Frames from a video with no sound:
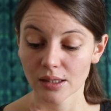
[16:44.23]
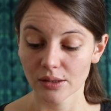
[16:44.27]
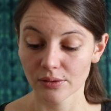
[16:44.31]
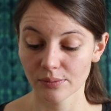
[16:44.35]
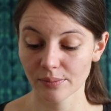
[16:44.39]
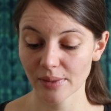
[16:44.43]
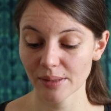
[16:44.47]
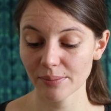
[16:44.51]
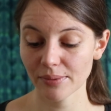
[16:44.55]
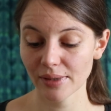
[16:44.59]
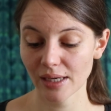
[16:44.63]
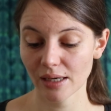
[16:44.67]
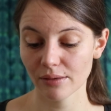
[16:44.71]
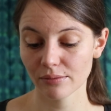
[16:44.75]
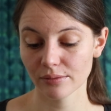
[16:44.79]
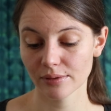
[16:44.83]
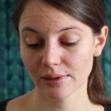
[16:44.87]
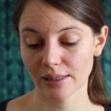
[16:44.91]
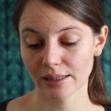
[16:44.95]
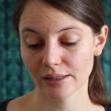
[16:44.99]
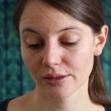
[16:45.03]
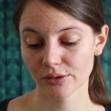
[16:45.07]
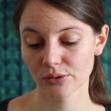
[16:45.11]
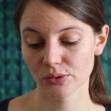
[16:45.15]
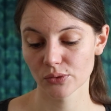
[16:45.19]
Maybe I would
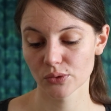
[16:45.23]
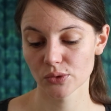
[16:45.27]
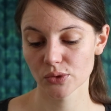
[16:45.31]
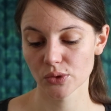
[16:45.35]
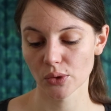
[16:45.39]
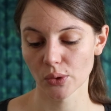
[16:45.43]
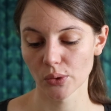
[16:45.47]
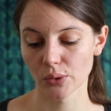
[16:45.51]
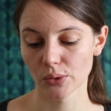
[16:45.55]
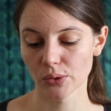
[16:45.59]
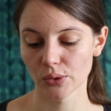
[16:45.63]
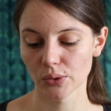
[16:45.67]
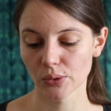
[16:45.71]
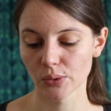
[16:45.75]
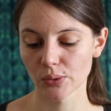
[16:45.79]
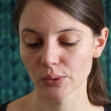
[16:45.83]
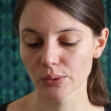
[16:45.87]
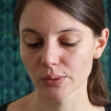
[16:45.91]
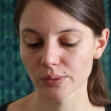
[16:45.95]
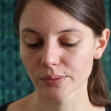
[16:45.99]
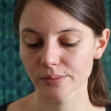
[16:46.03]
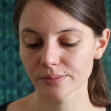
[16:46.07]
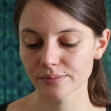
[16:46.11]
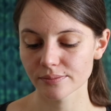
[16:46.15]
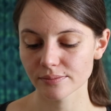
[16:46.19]
like to show
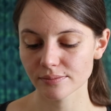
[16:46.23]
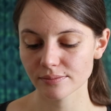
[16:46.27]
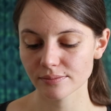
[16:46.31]
you